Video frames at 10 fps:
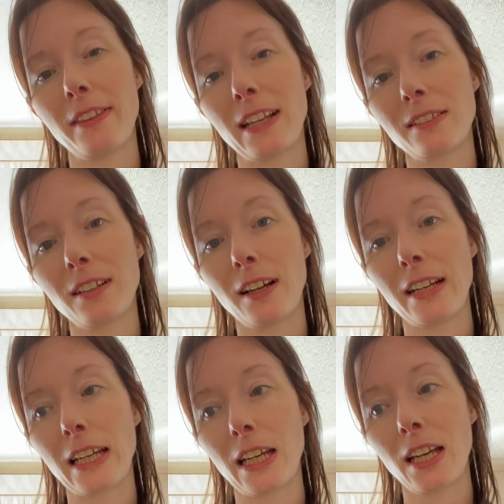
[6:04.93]
things
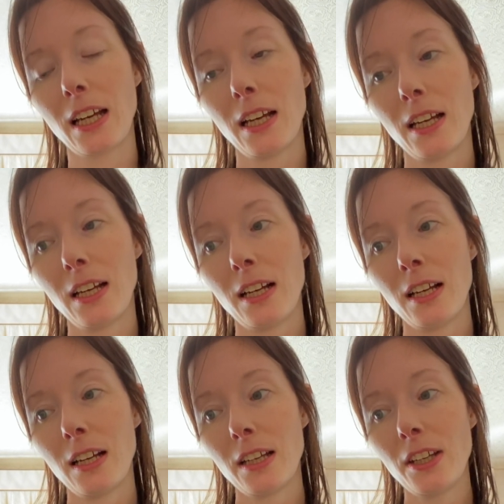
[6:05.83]
like,
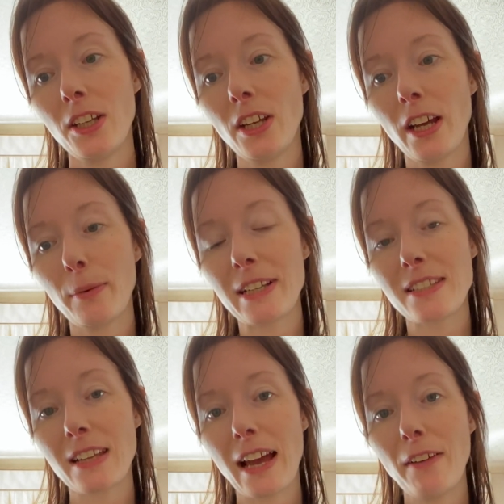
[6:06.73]
you know,
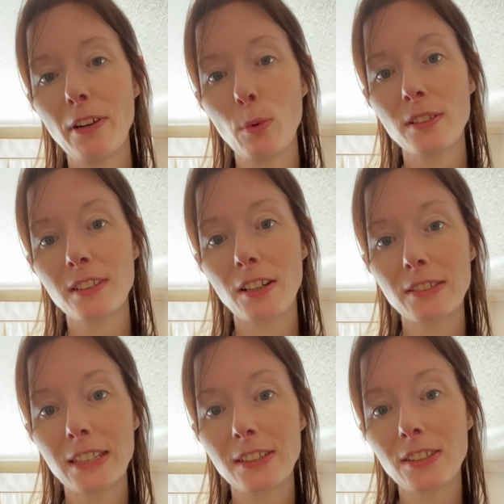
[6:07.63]
everyone's
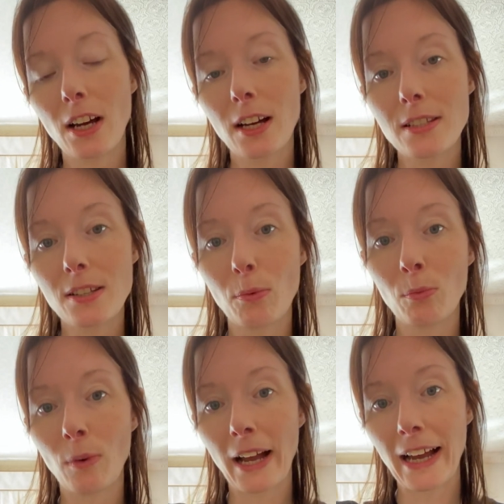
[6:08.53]
got to start
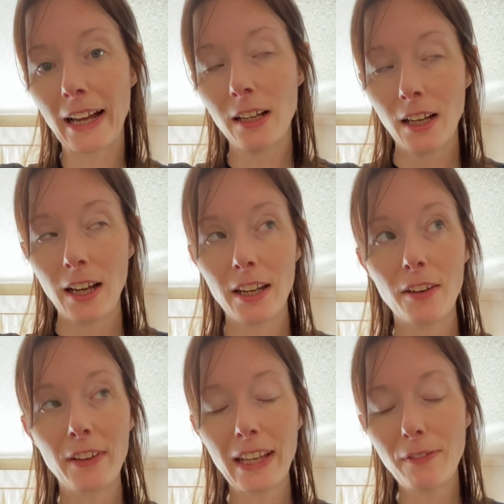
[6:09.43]
somewhere. And
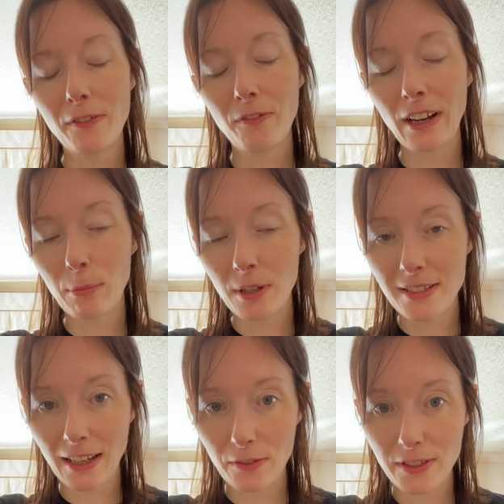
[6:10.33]
I've even found
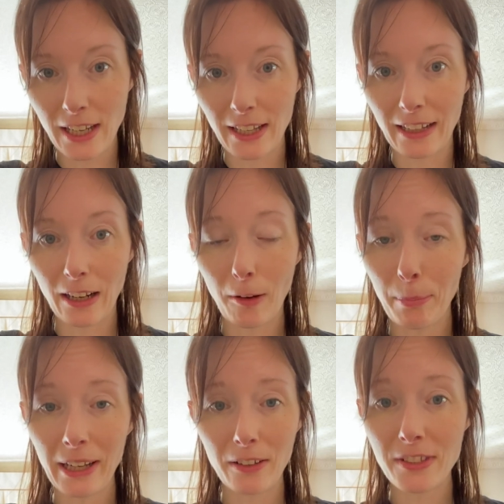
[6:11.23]
myself saying that. I
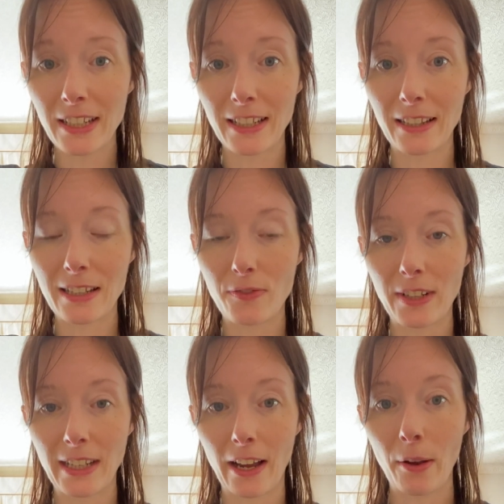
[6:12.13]
bet I've said it in this
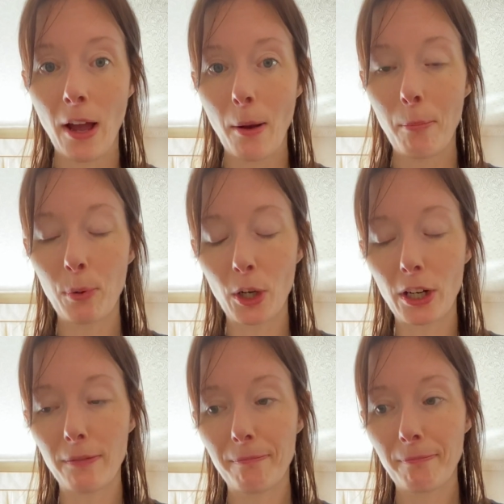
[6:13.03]
video, but